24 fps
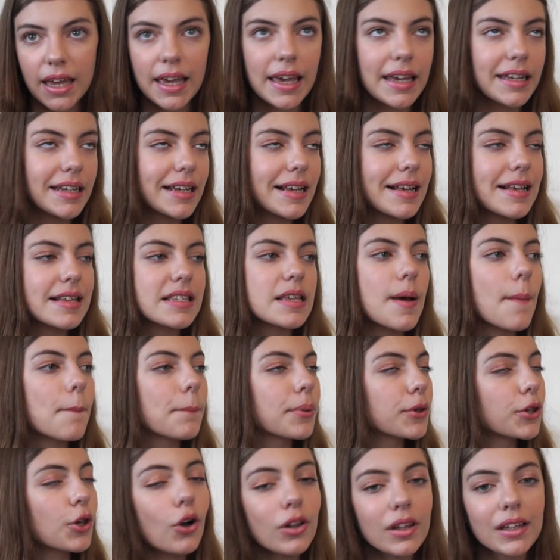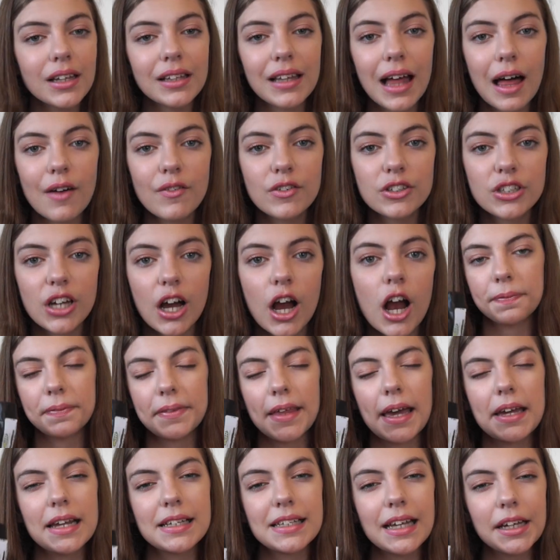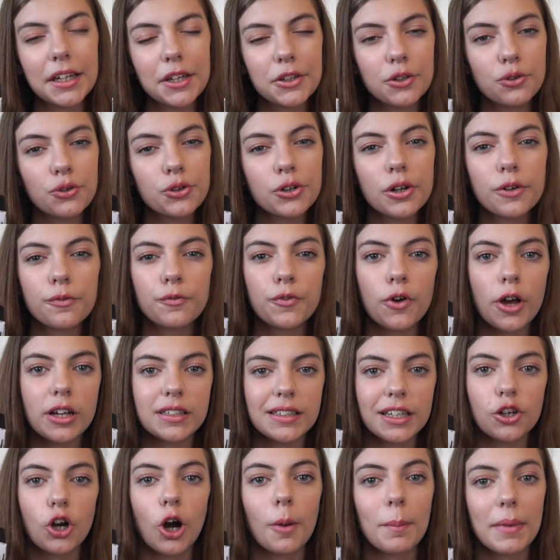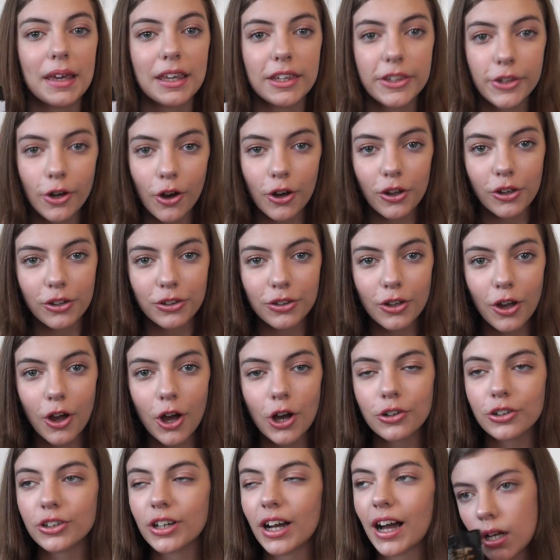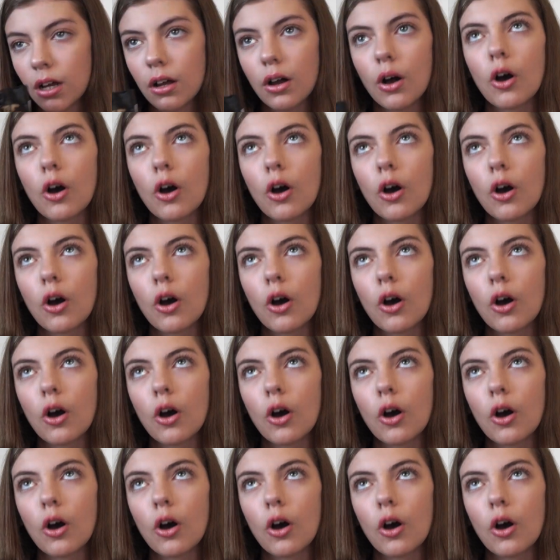It is purely lavender. Then his other daughter firstly got me Yognog.